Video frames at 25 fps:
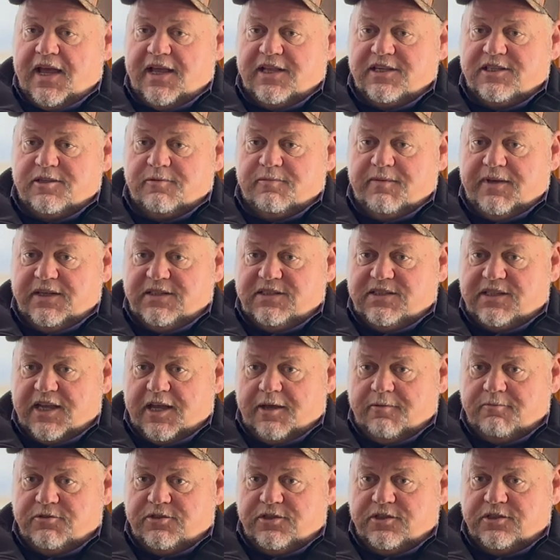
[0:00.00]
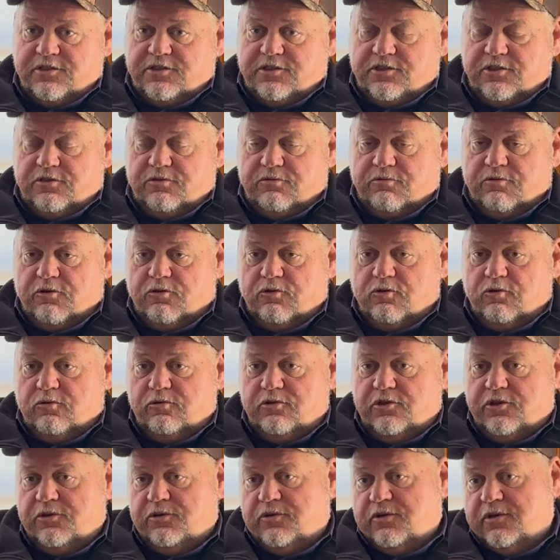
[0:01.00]
had some exceptions to the
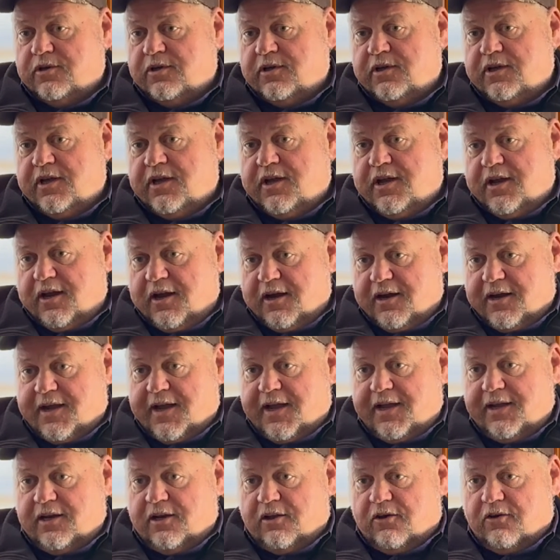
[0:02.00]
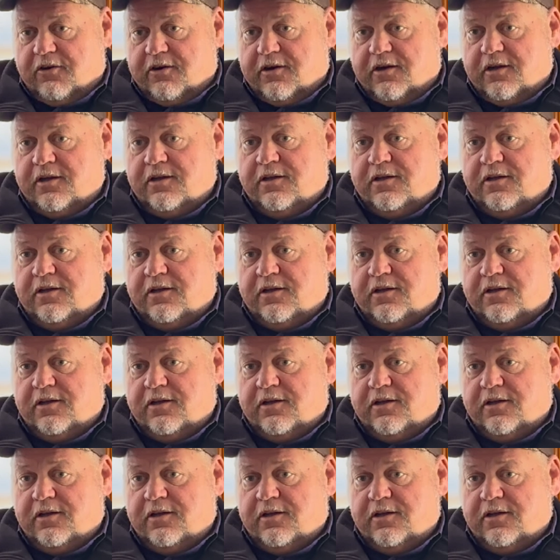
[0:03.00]
rule due to Hurricane Laura.